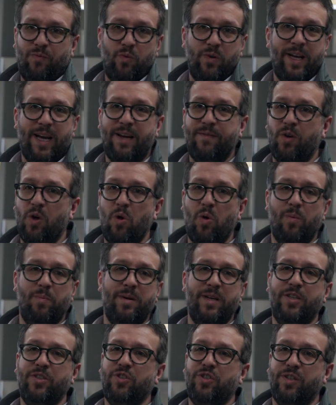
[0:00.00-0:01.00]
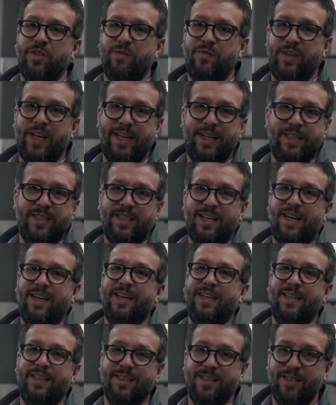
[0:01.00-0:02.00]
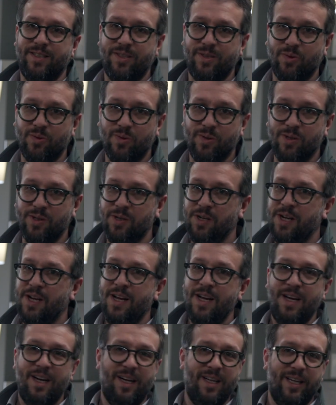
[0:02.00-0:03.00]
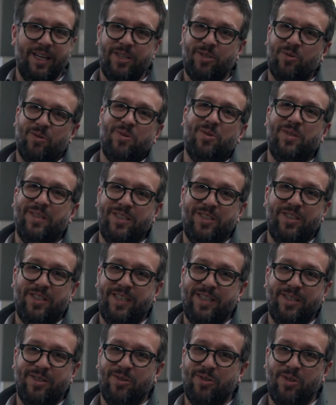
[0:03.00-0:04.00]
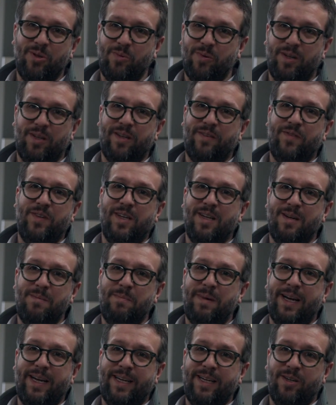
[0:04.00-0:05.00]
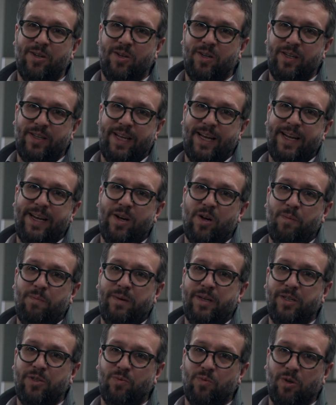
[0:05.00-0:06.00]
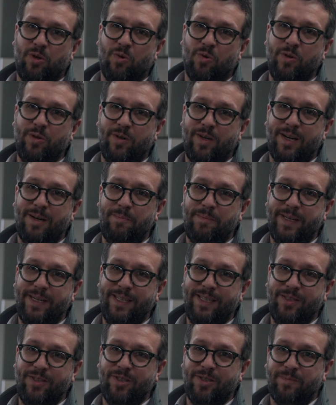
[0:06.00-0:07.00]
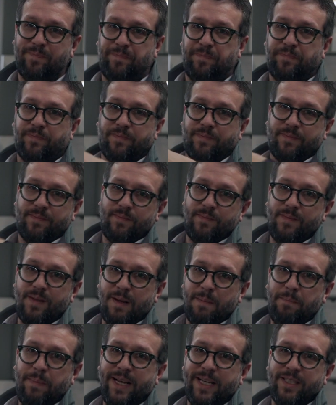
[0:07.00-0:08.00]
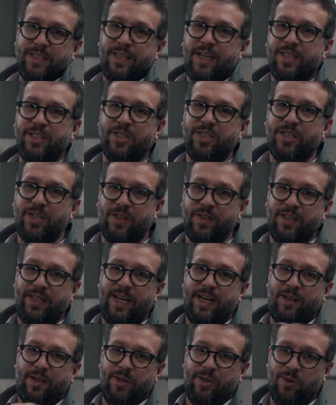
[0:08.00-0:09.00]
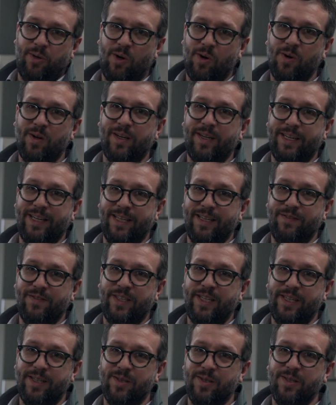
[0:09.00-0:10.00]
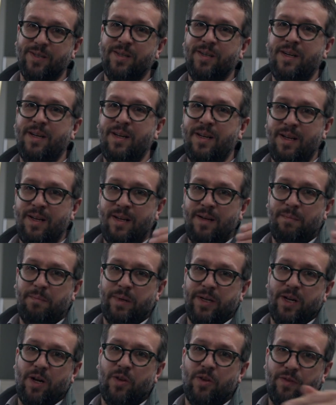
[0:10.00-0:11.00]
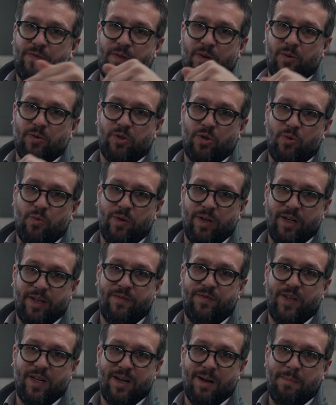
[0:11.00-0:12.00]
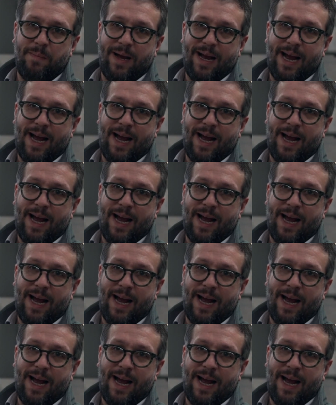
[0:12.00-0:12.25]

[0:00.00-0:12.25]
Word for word: If we have a whole bunch of data scientists or electrical engineers who would love to come back here, could that help us recruit companies based not just on the talent who currently lives here, but all the folks who would love to come